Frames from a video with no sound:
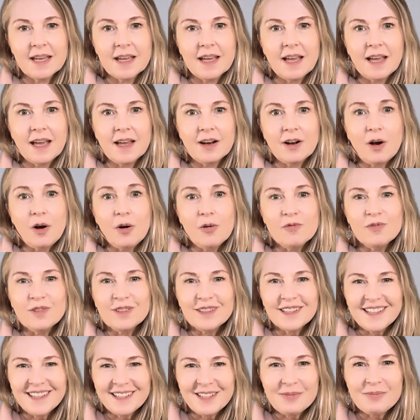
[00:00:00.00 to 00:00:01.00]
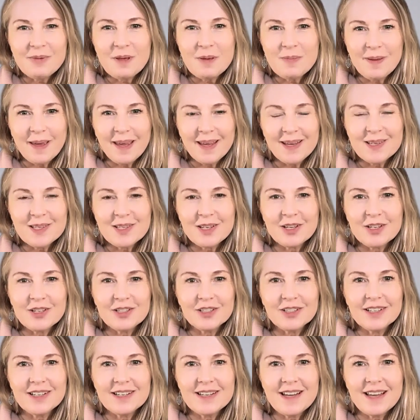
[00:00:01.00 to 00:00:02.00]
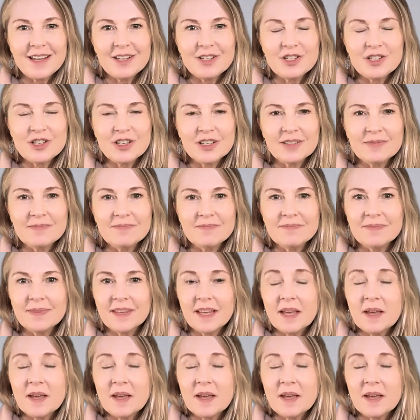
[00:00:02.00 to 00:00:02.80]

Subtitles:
And hopefully it'll be based on your intention.